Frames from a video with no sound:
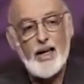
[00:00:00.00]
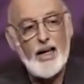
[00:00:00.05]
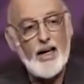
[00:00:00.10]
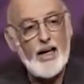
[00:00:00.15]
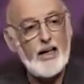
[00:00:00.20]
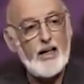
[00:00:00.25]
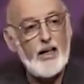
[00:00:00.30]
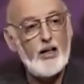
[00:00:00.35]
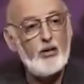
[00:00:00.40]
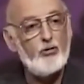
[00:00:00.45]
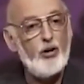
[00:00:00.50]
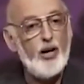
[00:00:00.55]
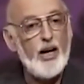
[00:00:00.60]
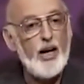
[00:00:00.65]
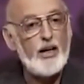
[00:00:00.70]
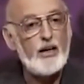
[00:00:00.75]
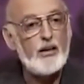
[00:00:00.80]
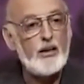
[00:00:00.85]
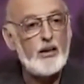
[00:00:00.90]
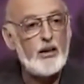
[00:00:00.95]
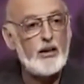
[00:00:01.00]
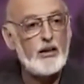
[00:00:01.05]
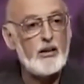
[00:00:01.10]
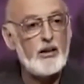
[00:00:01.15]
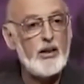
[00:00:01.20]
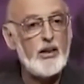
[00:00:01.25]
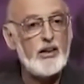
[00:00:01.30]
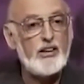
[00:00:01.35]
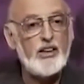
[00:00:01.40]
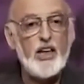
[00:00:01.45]
And he ran
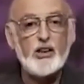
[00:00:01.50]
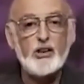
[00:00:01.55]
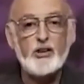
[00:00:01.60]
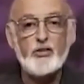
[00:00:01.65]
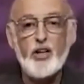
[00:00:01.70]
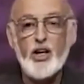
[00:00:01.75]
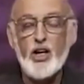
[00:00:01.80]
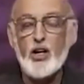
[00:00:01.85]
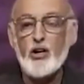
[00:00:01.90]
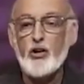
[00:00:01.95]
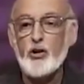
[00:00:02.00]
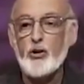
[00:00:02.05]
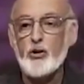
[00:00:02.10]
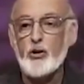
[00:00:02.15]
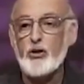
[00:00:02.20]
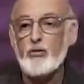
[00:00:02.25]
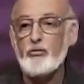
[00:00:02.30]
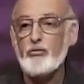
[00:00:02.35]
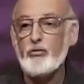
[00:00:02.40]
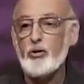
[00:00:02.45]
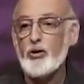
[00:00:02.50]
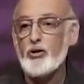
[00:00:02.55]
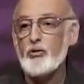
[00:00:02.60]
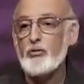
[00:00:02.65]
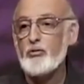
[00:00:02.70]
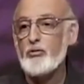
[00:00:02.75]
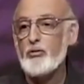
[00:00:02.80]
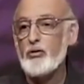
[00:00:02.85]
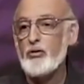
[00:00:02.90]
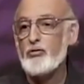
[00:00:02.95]
uh, an intensive care unit
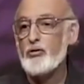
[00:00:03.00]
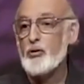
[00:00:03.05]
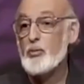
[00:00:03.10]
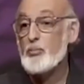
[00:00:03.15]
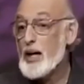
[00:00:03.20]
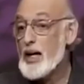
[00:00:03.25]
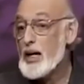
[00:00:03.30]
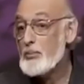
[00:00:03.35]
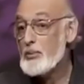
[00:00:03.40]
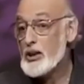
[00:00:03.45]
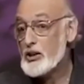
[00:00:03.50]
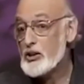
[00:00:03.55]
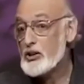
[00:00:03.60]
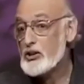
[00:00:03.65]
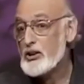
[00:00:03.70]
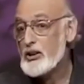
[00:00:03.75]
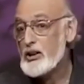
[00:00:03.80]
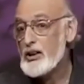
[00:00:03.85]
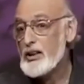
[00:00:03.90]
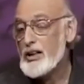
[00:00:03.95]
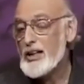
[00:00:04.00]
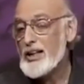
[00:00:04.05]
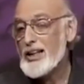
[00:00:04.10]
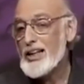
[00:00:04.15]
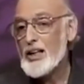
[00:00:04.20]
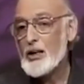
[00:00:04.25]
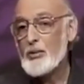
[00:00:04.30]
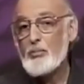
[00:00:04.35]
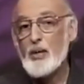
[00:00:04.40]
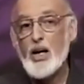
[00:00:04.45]
for, for babies
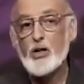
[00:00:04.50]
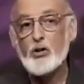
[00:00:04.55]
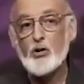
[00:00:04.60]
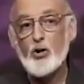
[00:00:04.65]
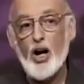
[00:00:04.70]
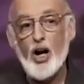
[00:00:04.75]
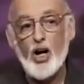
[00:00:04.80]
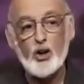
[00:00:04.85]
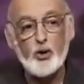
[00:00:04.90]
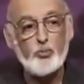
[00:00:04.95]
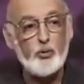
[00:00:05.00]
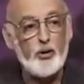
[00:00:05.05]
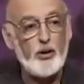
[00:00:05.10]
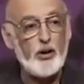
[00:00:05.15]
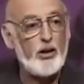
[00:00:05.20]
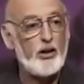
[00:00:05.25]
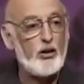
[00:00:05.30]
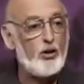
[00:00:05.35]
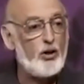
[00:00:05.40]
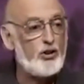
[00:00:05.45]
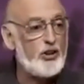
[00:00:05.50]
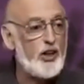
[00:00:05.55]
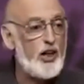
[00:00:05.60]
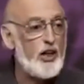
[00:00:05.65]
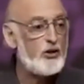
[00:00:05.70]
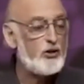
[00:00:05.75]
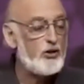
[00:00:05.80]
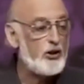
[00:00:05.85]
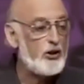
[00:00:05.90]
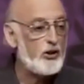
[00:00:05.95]
in a major hospital in Los
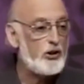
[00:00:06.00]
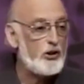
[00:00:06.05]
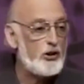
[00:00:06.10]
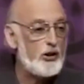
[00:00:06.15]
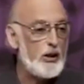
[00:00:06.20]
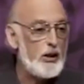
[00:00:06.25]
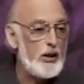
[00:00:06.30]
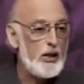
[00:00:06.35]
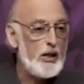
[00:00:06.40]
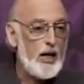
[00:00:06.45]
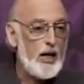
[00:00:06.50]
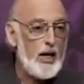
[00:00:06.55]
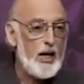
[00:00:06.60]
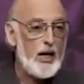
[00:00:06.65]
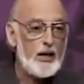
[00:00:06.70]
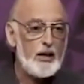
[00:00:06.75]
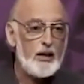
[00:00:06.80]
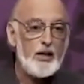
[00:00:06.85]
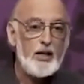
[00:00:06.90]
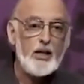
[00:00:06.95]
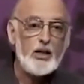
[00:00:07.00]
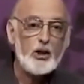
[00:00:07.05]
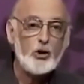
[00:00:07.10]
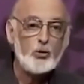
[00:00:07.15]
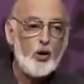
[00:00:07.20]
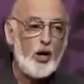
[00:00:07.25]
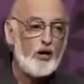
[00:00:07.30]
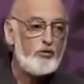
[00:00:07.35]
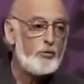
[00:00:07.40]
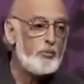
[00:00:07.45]
Angeles. And he and
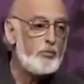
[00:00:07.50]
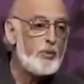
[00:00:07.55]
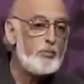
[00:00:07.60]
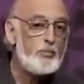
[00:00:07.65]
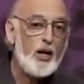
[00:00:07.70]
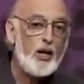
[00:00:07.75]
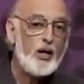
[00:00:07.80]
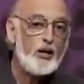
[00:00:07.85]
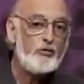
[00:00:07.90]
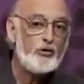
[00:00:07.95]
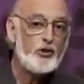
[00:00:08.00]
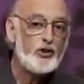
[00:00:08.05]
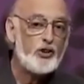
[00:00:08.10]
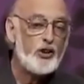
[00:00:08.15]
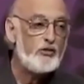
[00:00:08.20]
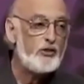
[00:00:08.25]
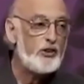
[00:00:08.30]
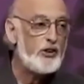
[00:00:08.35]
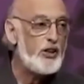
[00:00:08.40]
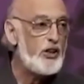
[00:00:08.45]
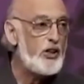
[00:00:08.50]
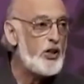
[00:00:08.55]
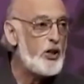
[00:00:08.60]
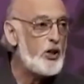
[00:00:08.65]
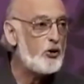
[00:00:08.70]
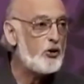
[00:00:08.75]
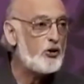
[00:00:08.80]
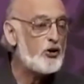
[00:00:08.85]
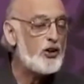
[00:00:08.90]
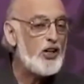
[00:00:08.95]
his wife had been married for 17
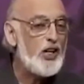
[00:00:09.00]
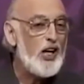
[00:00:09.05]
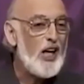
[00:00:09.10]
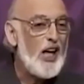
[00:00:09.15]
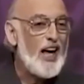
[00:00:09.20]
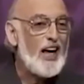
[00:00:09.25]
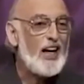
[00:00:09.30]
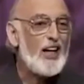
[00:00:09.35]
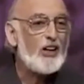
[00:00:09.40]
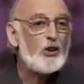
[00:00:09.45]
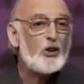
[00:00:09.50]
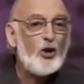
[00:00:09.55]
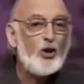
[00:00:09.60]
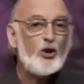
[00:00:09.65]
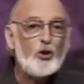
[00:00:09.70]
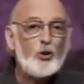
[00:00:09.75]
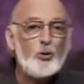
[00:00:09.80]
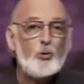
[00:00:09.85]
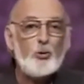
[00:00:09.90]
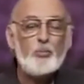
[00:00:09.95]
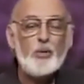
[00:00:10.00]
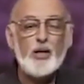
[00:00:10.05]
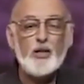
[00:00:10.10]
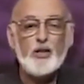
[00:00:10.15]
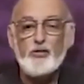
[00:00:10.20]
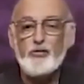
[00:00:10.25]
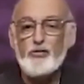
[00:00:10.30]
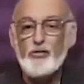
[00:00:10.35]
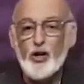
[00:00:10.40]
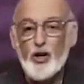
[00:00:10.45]
years. And I talked to him
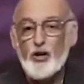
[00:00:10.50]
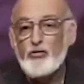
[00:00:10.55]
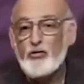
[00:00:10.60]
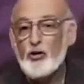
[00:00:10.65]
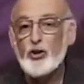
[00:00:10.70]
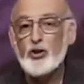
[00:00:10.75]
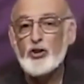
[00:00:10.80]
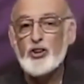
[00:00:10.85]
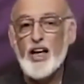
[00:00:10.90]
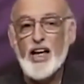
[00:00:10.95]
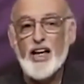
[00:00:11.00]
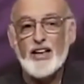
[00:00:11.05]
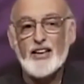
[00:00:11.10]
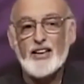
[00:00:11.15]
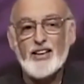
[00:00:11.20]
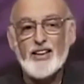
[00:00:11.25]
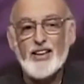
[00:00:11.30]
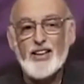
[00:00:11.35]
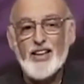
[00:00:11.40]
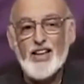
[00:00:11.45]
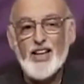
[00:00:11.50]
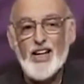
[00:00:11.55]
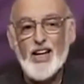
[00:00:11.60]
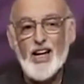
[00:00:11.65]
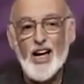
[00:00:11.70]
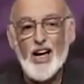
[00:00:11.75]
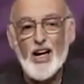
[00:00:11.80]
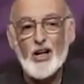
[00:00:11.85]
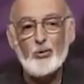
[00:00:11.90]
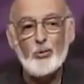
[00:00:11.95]
about the very first date he
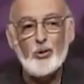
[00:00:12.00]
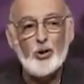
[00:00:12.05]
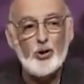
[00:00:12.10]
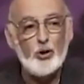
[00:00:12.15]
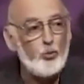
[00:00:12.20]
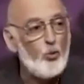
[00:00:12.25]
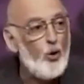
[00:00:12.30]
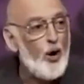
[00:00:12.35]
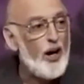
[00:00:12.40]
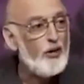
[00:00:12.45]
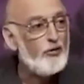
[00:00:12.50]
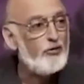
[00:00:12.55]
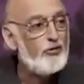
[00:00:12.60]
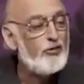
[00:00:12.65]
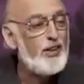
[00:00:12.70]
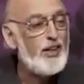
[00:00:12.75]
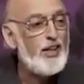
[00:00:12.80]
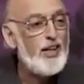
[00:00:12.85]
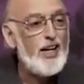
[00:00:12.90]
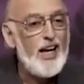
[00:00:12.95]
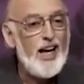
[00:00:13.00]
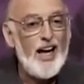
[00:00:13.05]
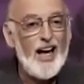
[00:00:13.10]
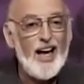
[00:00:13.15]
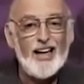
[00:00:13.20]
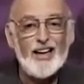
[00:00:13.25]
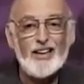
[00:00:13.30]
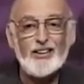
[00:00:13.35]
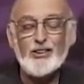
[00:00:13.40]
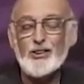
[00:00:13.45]
had with his wife.
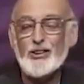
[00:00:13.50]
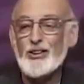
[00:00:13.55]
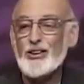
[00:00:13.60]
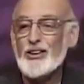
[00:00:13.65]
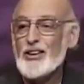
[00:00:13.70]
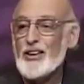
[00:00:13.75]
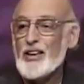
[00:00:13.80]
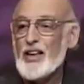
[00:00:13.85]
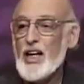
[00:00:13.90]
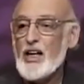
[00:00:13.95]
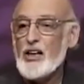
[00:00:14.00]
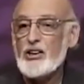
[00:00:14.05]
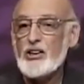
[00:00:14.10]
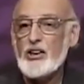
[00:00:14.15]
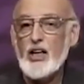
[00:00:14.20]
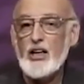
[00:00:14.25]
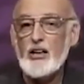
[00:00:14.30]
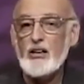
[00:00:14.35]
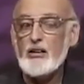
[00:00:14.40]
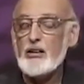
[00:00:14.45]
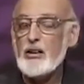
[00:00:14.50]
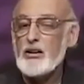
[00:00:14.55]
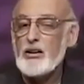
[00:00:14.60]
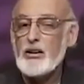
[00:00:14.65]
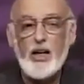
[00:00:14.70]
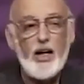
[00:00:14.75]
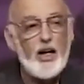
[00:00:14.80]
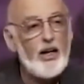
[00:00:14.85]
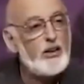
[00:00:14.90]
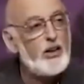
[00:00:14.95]
And he said,
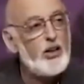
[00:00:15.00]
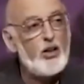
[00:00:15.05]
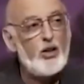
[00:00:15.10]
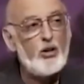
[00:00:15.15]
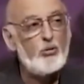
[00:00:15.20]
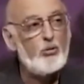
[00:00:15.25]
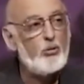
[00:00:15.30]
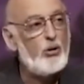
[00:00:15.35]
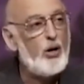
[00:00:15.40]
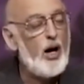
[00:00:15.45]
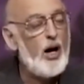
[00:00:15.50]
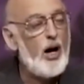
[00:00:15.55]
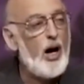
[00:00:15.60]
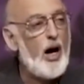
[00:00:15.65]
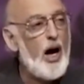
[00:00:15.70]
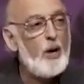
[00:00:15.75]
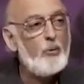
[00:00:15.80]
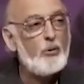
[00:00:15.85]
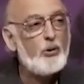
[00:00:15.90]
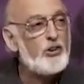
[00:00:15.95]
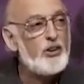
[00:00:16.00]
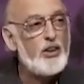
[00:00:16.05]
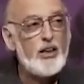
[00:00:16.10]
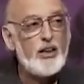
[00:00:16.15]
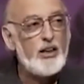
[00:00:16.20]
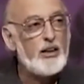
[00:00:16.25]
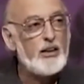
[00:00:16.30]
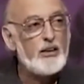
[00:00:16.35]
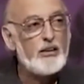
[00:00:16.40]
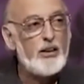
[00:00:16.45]
God, you know, I was
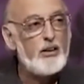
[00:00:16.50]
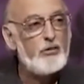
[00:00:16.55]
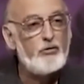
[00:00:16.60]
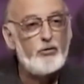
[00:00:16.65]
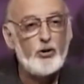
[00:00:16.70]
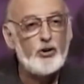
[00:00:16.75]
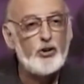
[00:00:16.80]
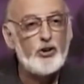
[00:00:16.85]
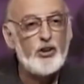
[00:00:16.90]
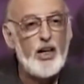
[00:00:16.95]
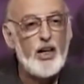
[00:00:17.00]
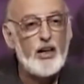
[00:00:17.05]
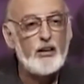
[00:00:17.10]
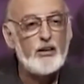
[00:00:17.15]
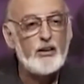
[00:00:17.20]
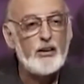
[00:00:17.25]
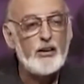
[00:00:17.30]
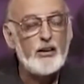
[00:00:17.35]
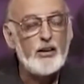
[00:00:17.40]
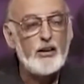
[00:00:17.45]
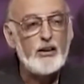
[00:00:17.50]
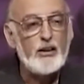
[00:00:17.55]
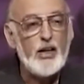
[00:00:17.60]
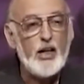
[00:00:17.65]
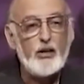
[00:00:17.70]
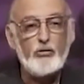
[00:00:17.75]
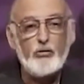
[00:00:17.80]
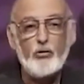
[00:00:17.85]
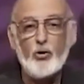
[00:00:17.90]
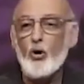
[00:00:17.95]
thinking that first date
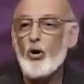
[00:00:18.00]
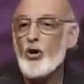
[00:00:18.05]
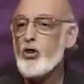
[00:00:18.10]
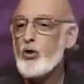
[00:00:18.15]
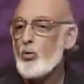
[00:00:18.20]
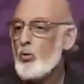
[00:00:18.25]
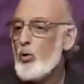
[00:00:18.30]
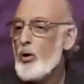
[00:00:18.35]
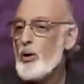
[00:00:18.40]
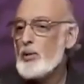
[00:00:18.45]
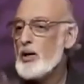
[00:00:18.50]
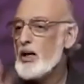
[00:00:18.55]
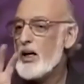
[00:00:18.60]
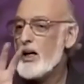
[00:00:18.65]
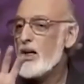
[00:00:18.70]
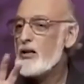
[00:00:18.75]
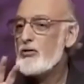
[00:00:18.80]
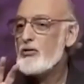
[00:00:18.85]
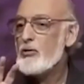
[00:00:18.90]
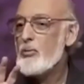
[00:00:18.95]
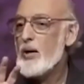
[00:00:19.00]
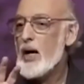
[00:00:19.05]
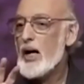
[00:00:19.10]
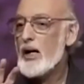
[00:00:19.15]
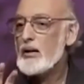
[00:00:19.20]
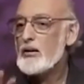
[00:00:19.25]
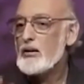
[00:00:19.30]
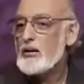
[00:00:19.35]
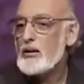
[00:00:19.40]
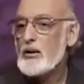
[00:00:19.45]
that of all the women I'd ever
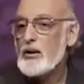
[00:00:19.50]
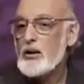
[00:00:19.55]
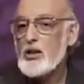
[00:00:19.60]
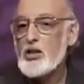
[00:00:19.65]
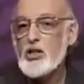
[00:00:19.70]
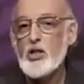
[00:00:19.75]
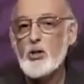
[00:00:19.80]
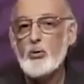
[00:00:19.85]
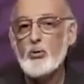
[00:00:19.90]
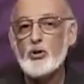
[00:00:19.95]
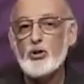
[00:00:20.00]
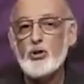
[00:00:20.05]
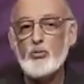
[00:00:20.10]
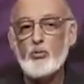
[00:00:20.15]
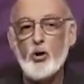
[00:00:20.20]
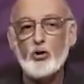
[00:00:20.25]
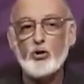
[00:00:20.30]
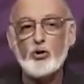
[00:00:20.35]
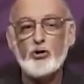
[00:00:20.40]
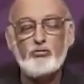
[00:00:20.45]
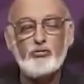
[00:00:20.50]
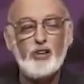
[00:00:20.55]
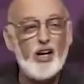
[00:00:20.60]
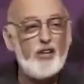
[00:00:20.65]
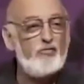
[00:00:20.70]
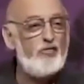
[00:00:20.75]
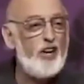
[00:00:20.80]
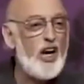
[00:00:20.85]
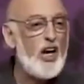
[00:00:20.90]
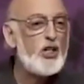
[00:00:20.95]
met, she was the most
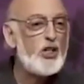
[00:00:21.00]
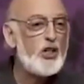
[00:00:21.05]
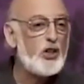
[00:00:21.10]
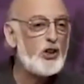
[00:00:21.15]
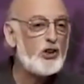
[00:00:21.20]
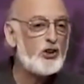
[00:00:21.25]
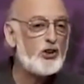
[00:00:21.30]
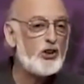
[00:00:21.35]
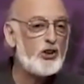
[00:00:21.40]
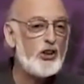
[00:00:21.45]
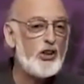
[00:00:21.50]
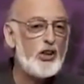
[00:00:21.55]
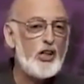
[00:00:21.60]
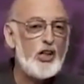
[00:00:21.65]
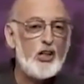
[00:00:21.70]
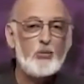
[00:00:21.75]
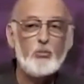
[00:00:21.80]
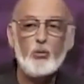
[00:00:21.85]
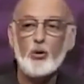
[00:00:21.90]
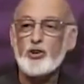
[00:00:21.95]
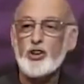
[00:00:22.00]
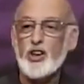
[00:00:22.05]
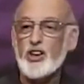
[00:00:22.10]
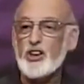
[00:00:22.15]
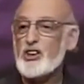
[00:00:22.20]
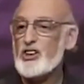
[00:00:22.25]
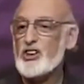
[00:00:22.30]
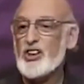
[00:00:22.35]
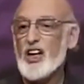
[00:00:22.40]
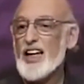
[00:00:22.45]
vivacious, the most
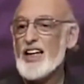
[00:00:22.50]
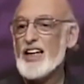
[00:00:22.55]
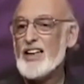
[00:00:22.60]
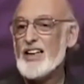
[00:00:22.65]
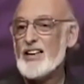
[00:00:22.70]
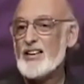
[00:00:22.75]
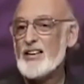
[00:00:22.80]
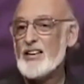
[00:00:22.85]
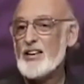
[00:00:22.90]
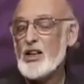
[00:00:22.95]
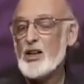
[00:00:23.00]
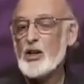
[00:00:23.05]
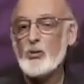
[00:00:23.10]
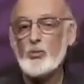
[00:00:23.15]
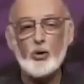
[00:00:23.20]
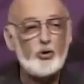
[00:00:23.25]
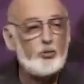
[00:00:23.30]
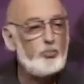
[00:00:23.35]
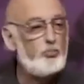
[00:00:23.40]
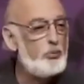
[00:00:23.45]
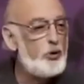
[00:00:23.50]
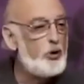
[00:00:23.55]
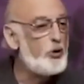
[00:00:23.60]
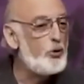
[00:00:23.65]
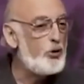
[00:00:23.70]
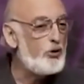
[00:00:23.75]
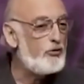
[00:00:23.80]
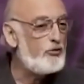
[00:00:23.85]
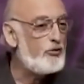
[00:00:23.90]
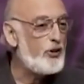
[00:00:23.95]
exciting, the most
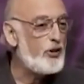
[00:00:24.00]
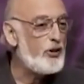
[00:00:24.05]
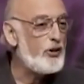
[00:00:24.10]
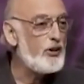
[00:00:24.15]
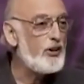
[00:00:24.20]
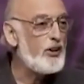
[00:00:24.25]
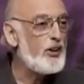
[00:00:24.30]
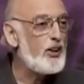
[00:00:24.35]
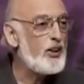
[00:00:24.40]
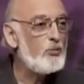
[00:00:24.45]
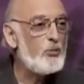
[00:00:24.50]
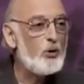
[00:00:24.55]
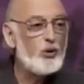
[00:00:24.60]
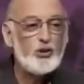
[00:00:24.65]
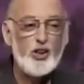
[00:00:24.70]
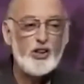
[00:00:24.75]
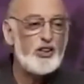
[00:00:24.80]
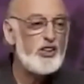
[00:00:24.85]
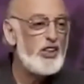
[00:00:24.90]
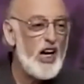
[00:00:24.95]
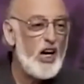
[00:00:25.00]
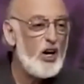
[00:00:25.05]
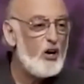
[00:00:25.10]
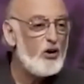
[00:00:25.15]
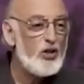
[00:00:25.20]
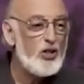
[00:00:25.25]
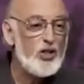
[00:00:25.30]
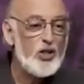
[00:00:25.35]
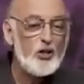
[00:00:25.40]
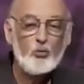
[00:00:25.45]
beautiful, the most
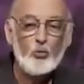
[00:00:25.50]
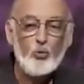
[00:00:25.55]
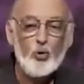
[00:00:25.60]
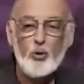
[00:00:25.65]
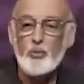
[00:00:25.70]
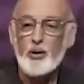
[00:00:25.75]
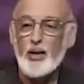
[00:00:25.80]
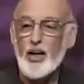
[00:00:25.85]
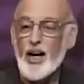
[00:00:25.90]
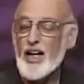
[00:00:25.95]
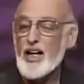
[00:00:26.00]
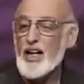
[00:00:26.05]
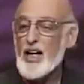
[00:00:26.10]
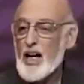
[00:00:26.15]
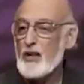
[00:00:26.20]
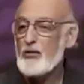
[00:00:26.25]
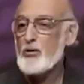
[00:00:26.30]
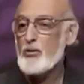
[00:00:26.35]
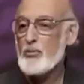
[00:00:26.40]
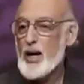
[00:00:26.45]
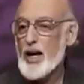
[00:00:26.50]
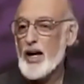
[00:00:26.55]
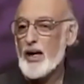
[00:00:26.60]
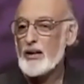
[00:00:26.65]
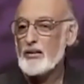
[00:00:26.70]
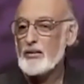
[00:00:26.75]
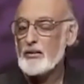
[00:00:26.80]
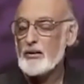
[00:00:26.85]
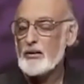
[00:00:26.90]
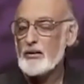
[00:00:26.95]
intelligent woman I'd ever met.